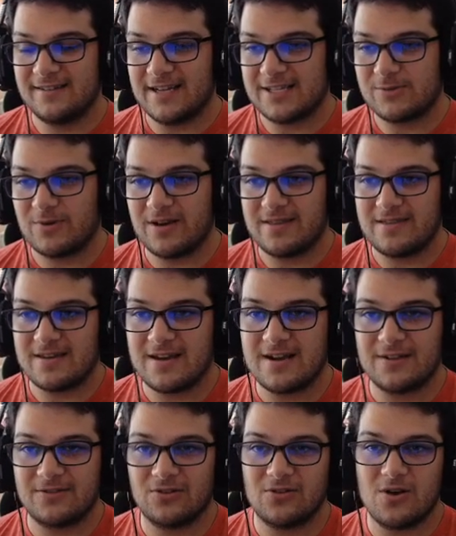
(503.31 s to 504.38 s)
and that's why I think
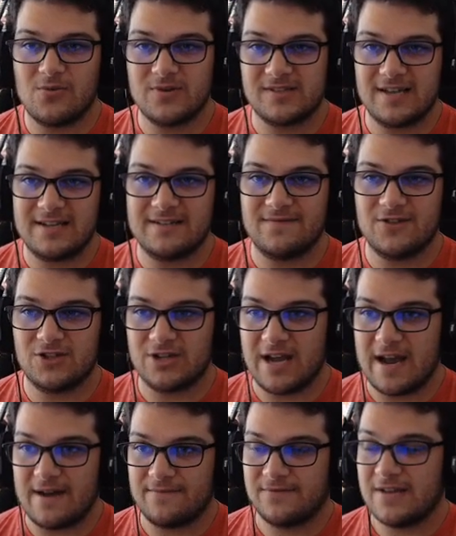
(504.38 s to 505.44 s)
he got the lowest end of the
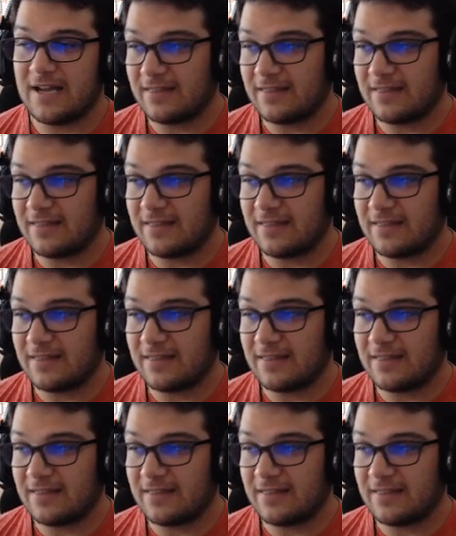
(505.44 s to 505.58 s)
shaft.